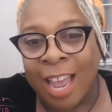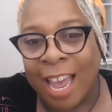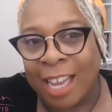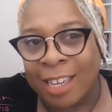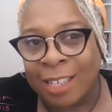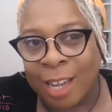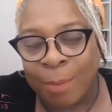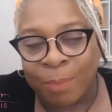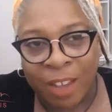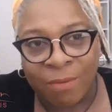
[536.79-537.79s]
and
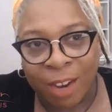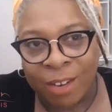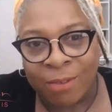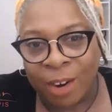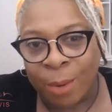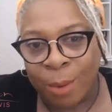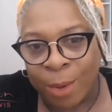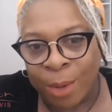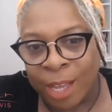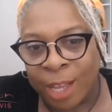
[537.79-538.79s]
very, very
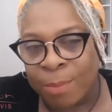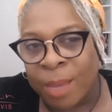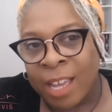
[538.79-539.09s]
welcome,